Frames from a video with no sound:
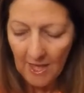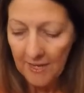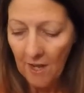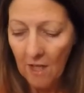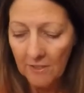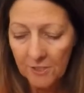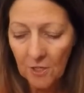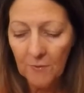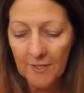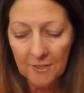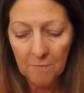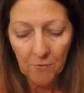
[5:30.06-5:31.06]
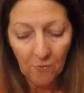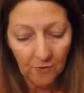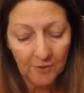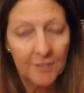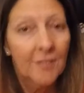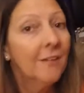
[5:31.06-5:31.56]
And also in the
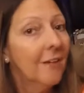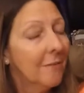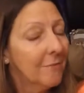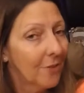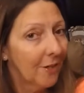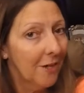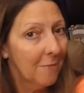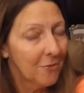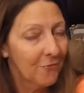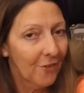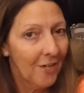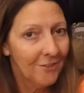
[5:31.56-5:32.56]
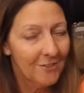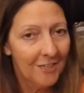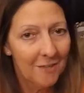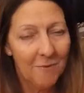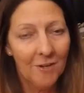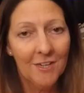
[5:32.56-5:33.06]
port, sorry, I almost forgot your
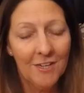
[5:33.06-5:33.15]
second part.